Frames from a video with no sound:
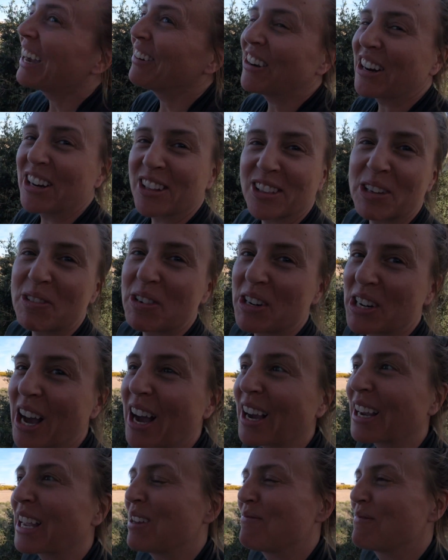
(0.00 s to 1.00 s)
Ironically, we're
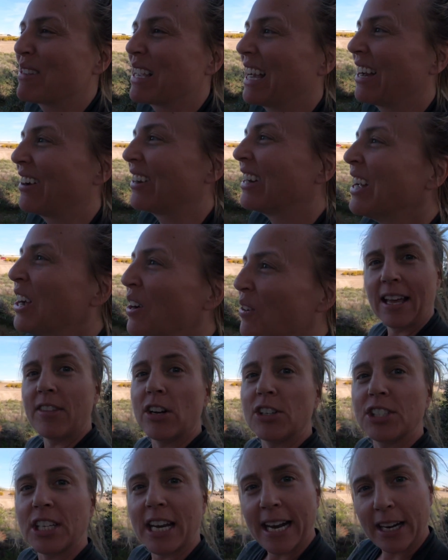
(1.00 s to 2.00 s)
not camping out. And
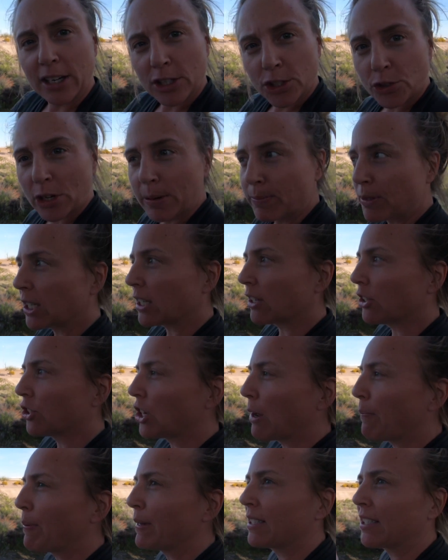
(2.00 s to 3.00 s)
there's an Airstream
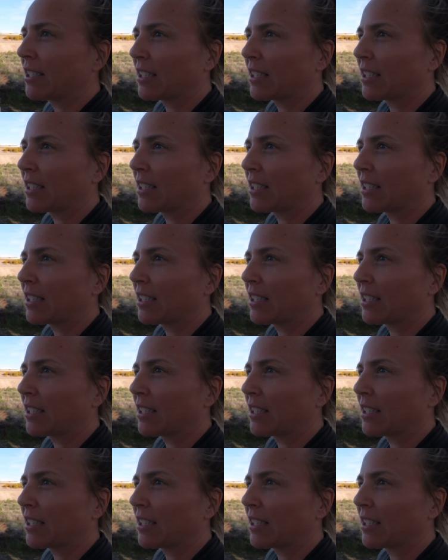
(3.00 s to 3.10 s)
dealership in